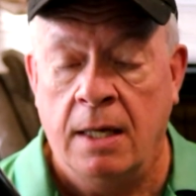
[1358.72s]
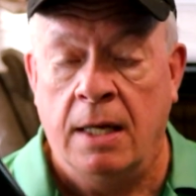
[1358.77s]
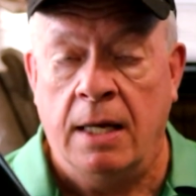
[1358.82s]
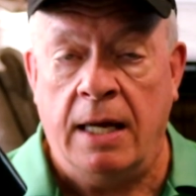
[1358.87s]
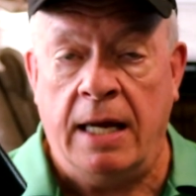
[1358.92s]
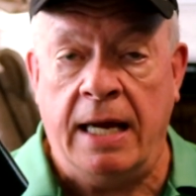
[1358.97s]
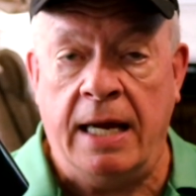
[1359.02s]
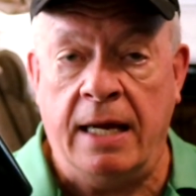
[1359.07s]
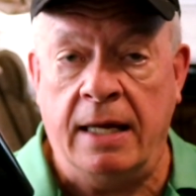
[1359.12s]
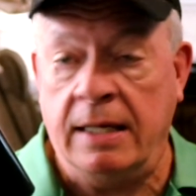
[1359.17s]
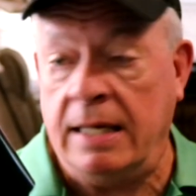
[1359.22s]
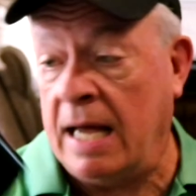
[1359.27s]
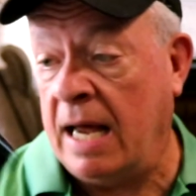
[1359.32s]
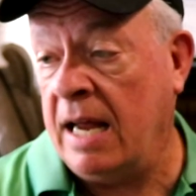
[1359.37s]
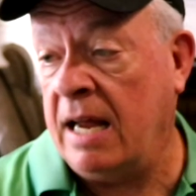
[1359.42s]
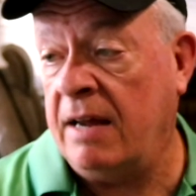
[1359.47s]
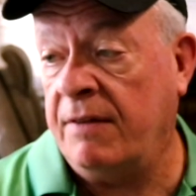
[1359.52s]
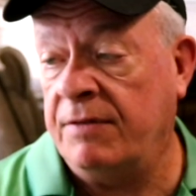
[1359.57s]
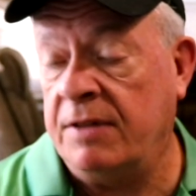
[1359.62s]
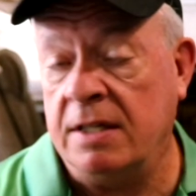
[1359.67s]
And I
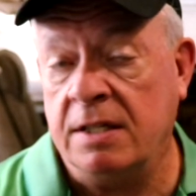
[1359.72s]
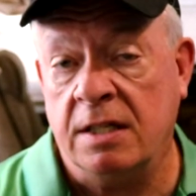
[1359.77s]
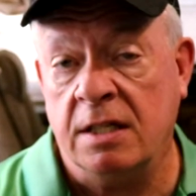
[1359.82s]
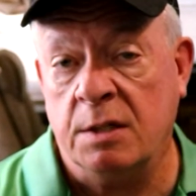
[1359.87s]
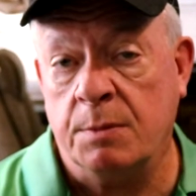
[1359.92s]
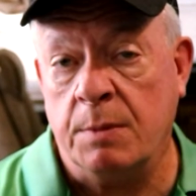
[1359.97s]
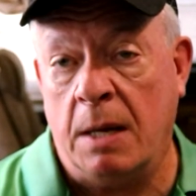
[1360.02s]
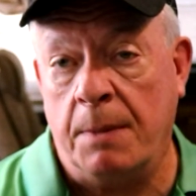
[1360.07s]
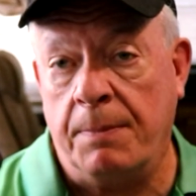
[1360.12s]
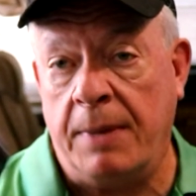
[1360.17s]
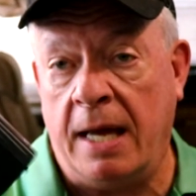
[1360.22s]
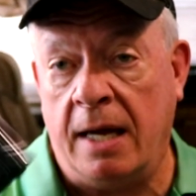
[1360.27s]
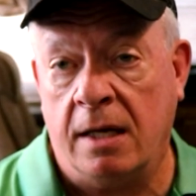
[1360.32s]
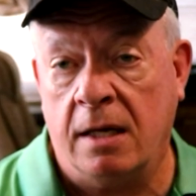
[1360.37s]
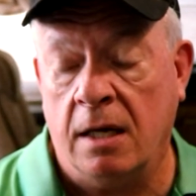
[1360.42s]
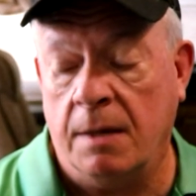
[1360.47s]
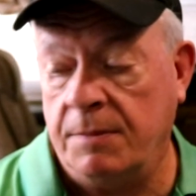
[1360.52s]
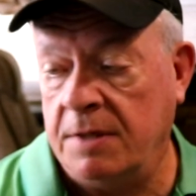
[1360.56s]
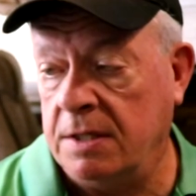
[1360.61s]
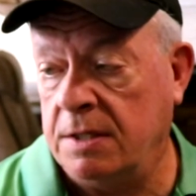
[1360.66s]
have this as my
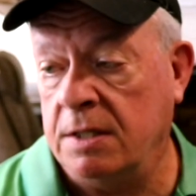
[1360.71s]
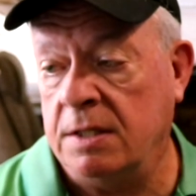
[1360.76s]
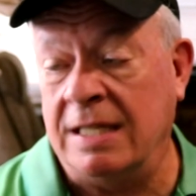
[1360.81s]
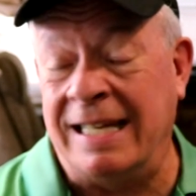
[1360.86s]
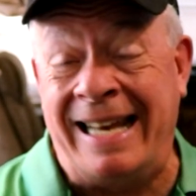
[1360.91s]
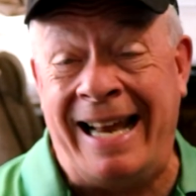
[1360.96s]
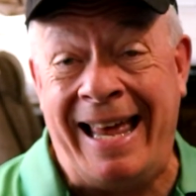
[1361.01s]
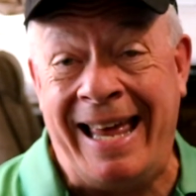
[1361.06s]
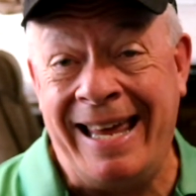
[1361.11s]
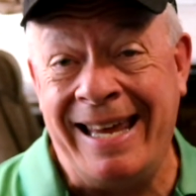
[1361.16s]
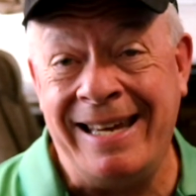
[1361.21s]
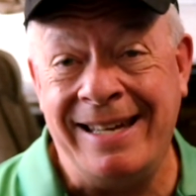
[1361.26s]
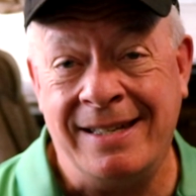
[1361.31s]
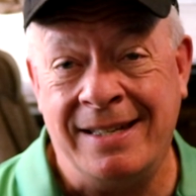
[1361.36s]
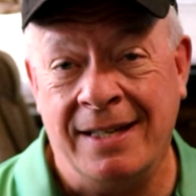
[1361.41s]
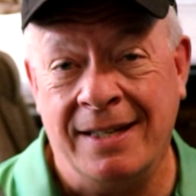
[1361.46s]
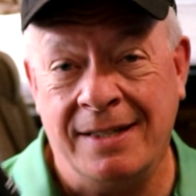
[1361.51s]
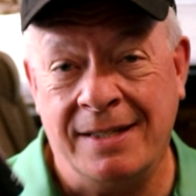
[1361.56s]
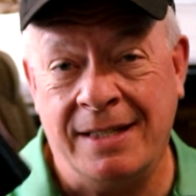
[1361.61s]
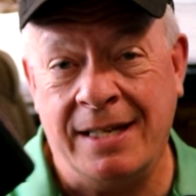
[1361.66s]
backup. This is an
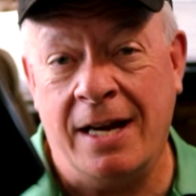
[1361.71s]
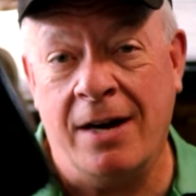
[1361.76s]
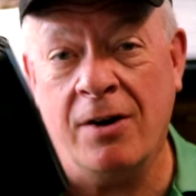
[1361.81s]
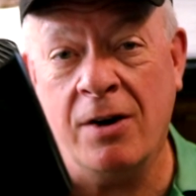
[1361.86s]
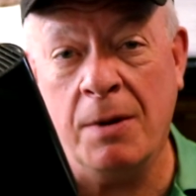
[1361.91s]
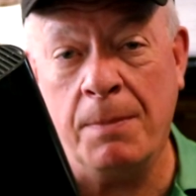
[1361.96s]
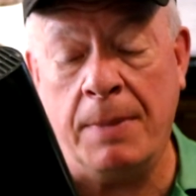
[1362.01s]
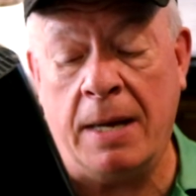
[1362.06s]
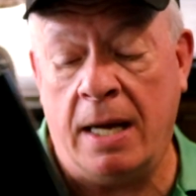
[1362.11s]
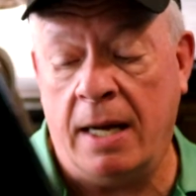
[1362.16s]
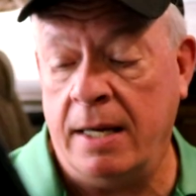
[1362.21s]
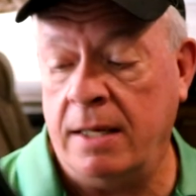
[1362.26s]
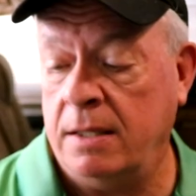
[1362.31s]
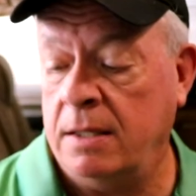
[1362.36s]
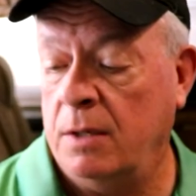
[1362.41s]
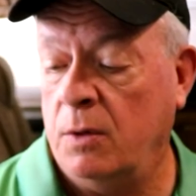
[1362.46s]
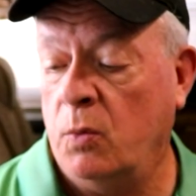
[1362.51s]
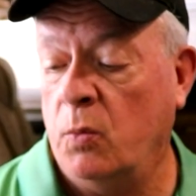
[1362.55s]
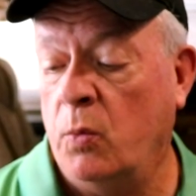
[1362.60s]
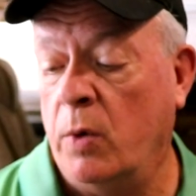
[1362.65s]
8 terabyte
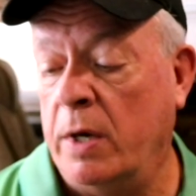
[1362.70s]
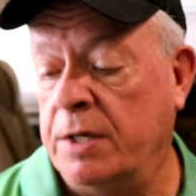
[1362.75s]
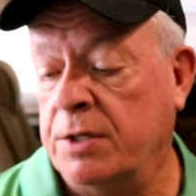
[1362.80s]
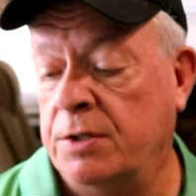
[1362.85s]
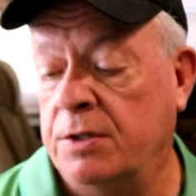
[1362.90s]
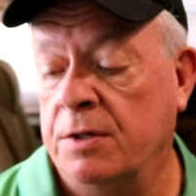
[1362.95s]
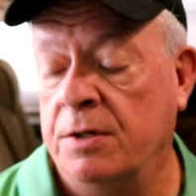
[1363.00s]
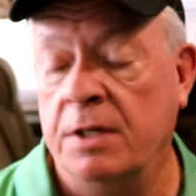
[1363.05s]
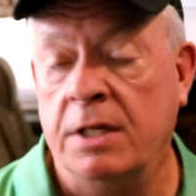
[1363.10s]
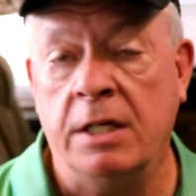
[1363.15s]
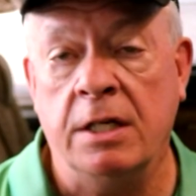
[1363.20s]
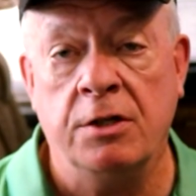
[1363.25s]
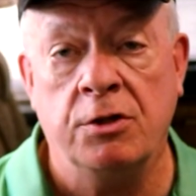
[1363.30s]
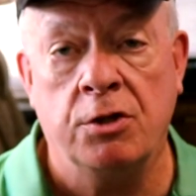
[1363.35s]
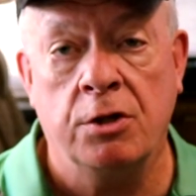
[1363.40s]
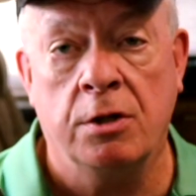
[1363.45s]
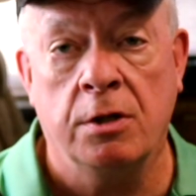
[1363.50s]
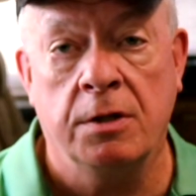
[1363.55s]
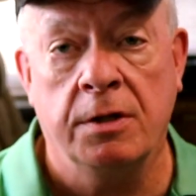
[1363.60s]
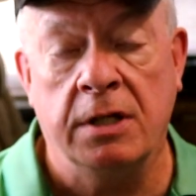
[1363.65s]
Western
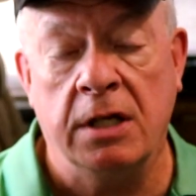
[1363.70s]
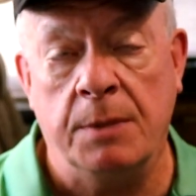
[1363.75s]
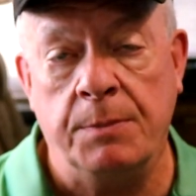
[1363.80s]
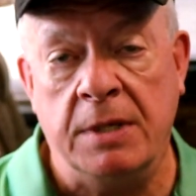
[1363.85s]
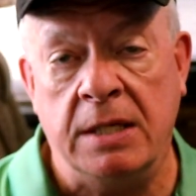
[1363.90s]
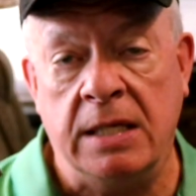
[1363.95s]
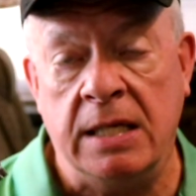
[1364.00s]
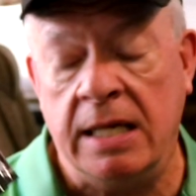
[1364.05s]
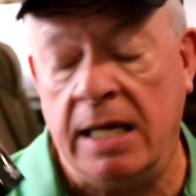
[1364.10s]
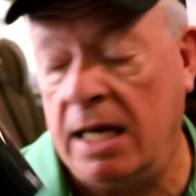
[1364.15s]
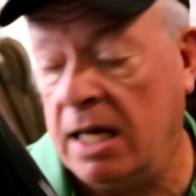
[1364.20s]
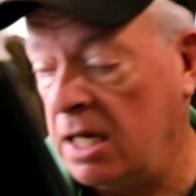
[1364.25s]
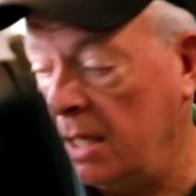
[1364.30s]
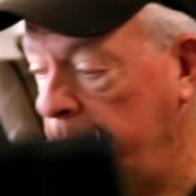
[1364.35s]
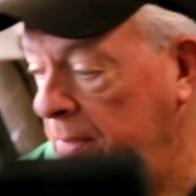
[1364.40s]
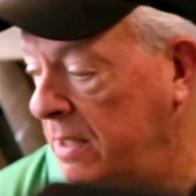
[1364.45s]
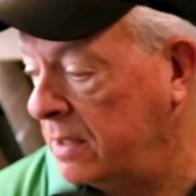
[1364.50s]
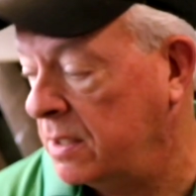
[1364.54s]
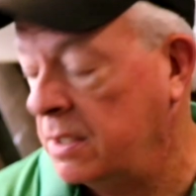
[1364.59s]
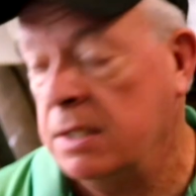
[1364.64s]
Digital WD
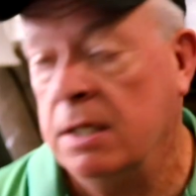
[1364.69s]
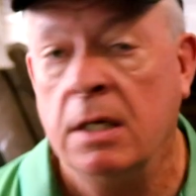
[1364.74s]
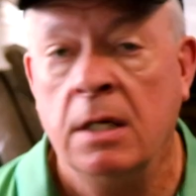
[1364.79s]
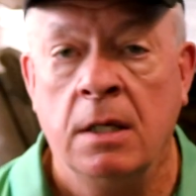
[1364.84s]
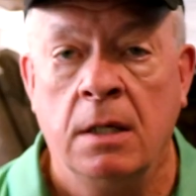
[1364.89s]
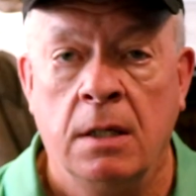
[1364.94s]
Elements.